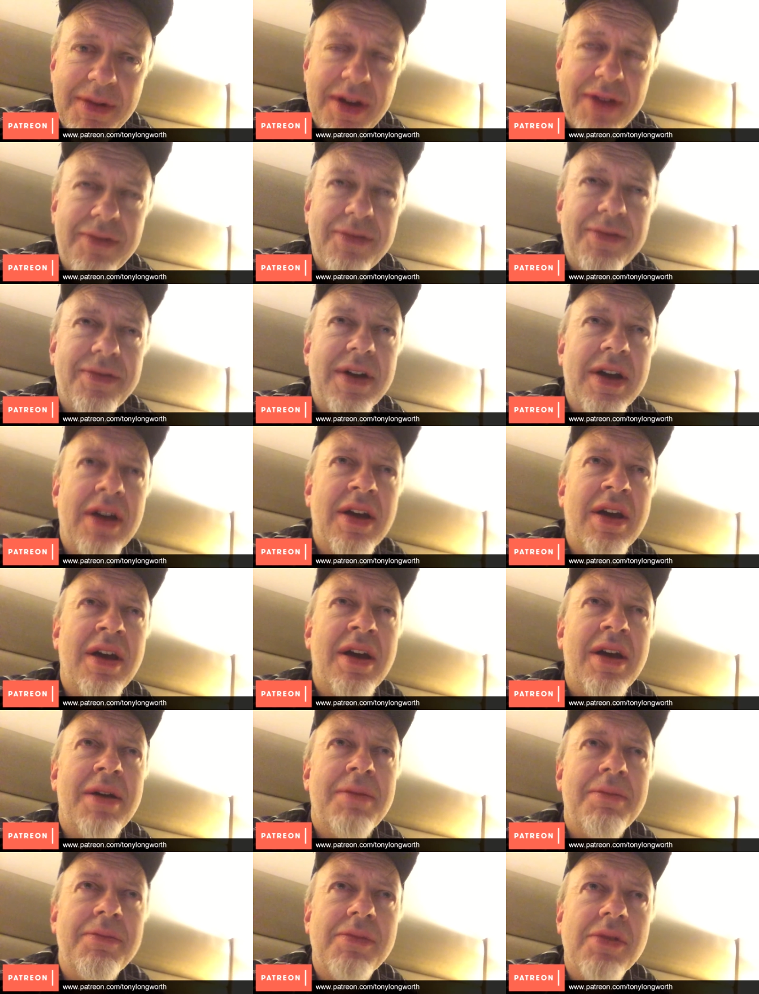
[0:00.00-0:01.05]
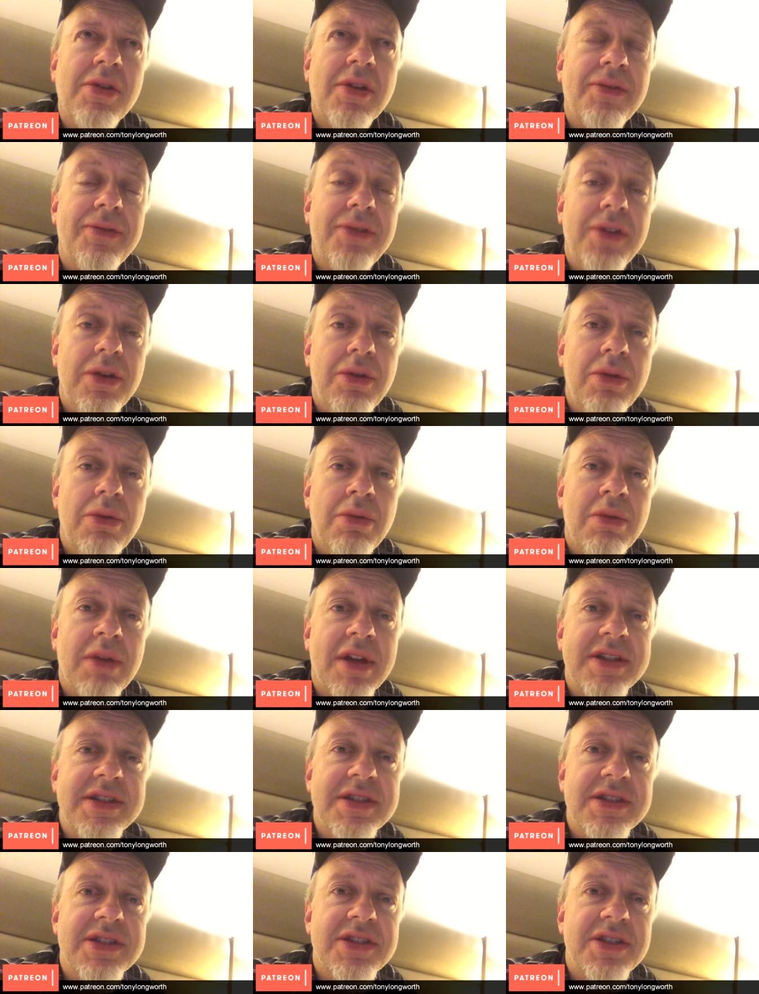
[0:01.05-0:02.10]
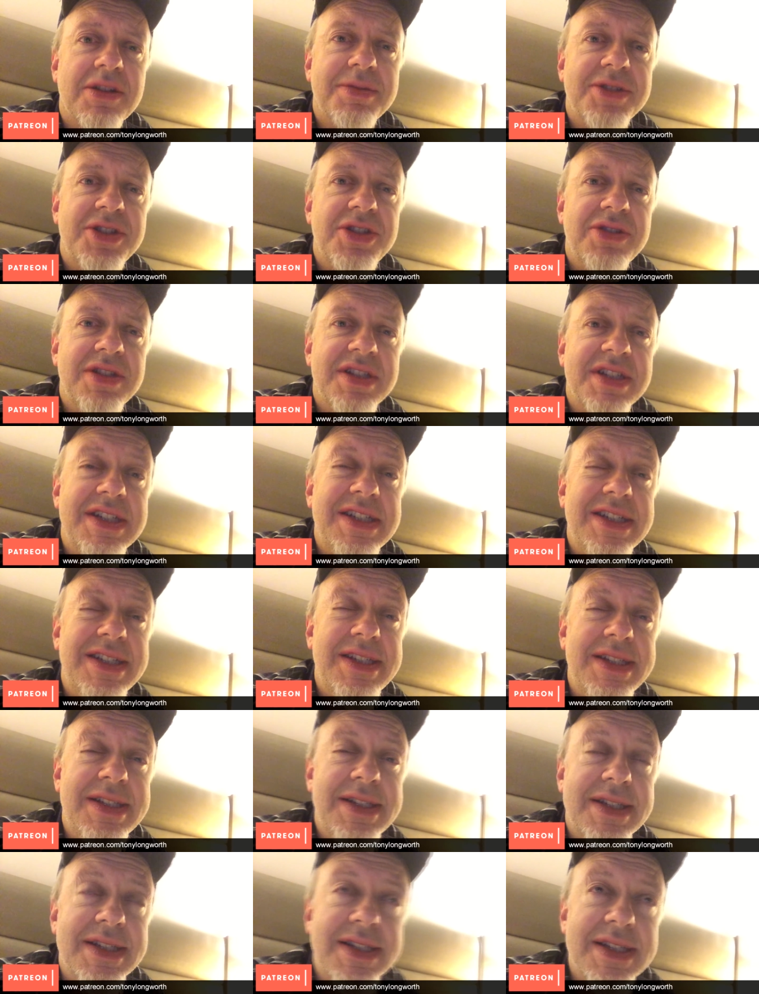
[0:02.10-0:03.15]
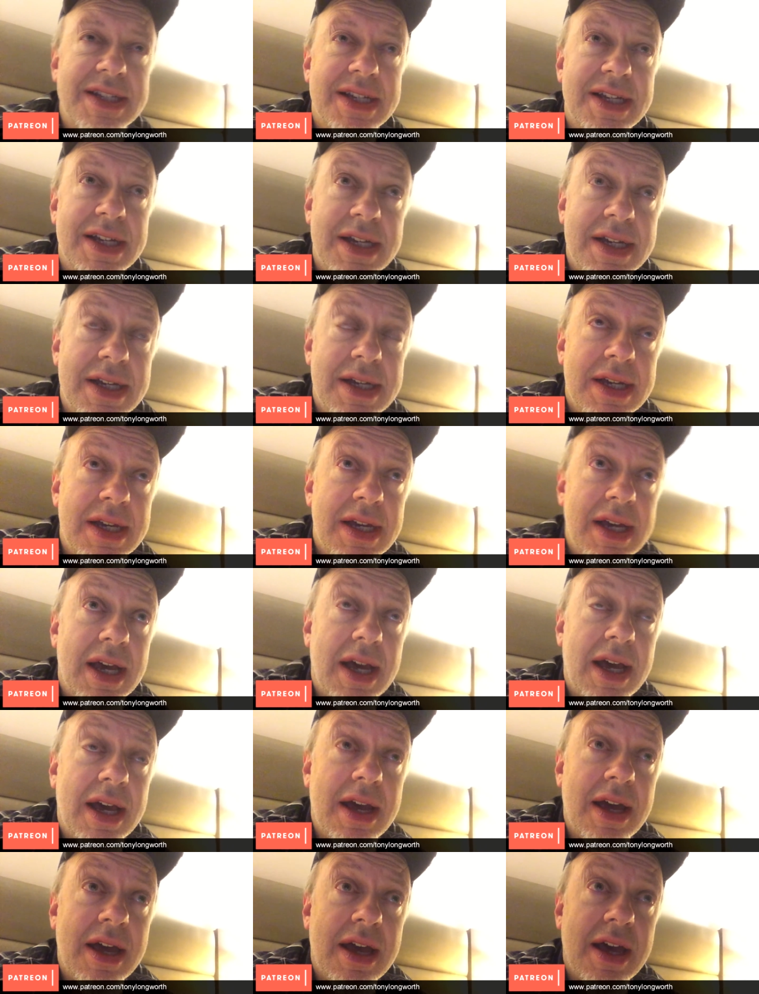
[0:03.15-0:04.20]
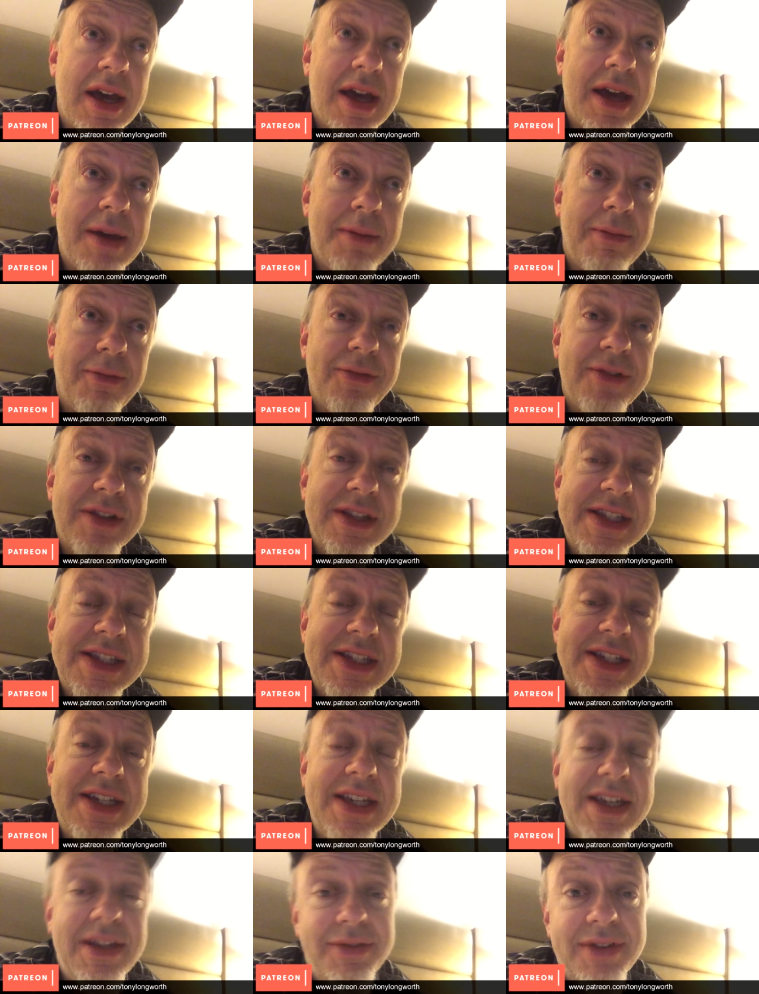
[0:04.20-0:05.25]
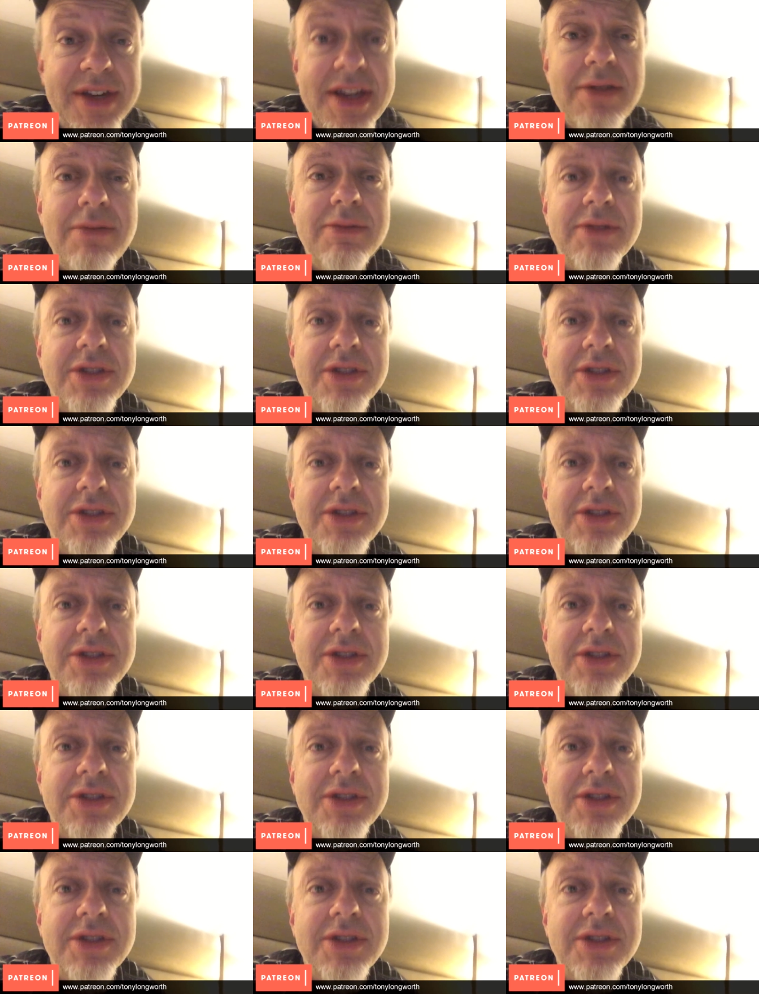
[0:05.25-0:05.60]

I've um, got a few licensing opportunities um, for T V,